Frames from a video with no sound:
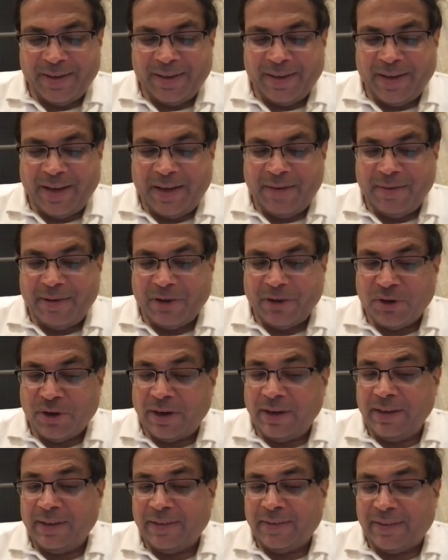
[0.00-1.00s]
Anyway,
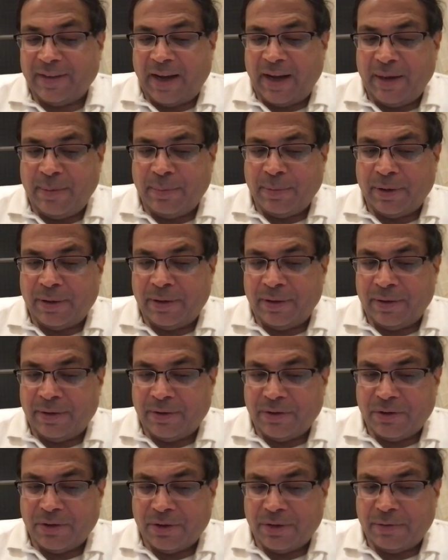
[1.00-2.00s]
Sheryl Sandberg,
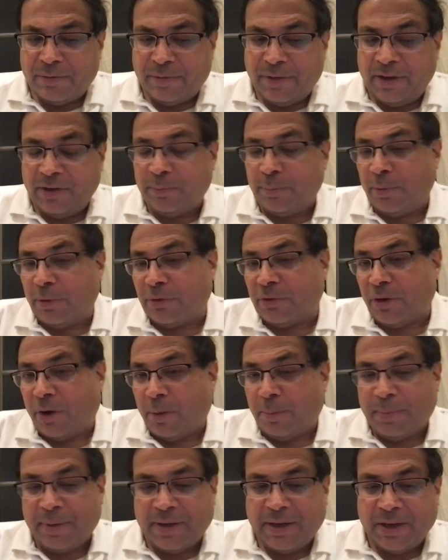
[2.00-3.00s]
Facebook's
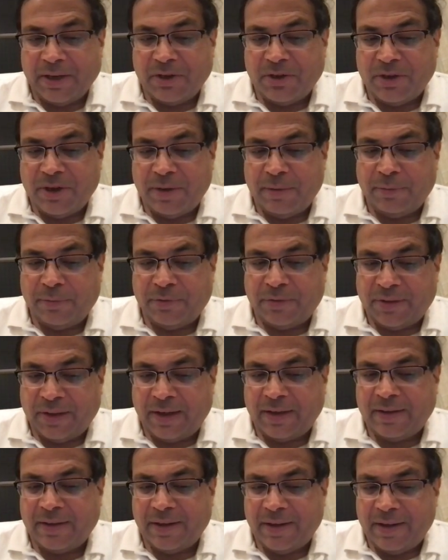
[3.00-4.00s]
operating chief,
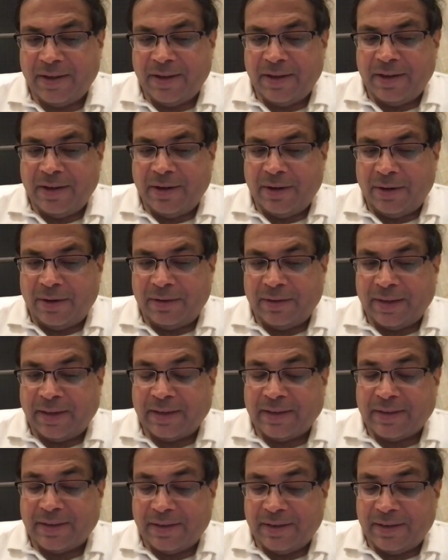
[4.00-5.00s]
said
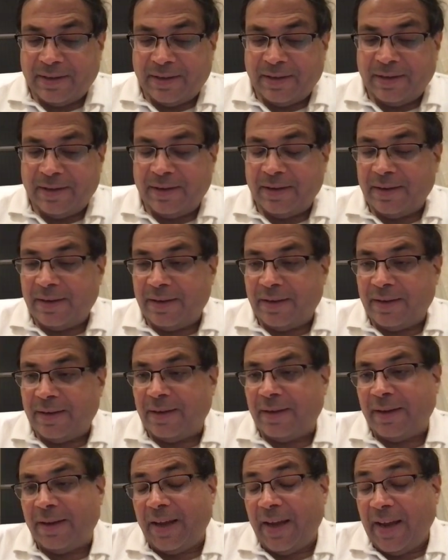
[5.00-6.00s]
that
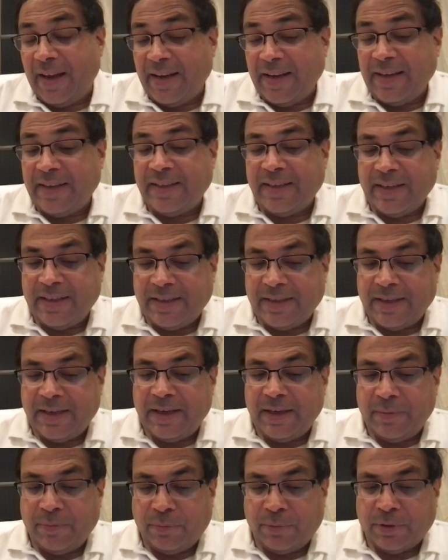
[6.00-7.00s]

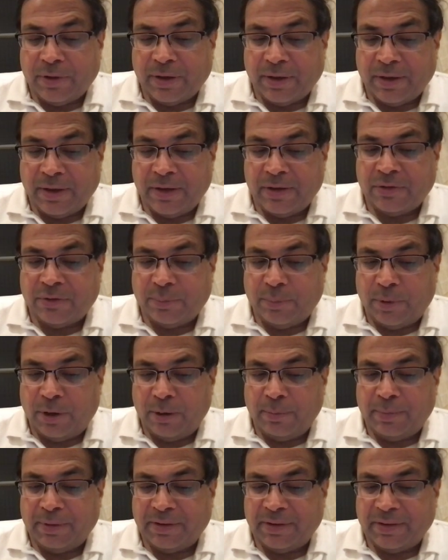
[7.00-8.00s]
ATT would hurt
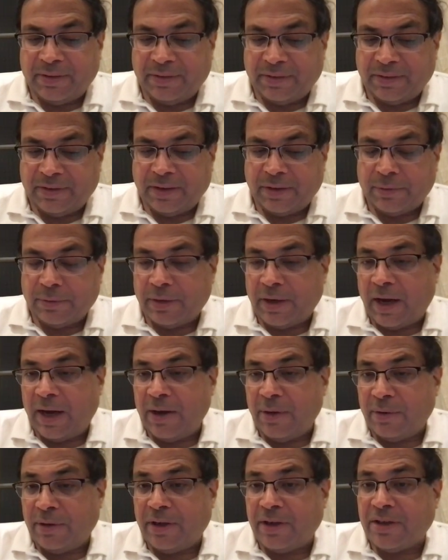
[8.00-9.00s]
small businesses that
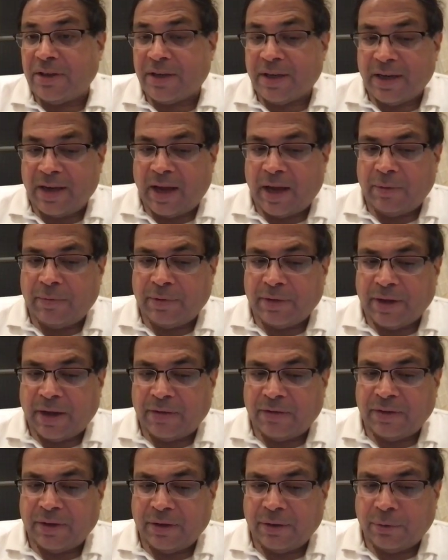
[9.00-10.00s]
rely on digital
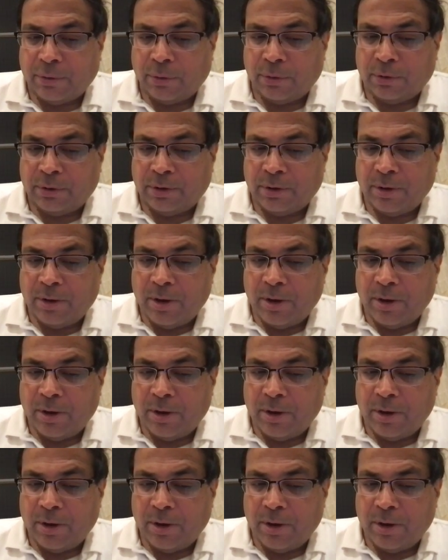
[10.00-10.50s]
advertising growth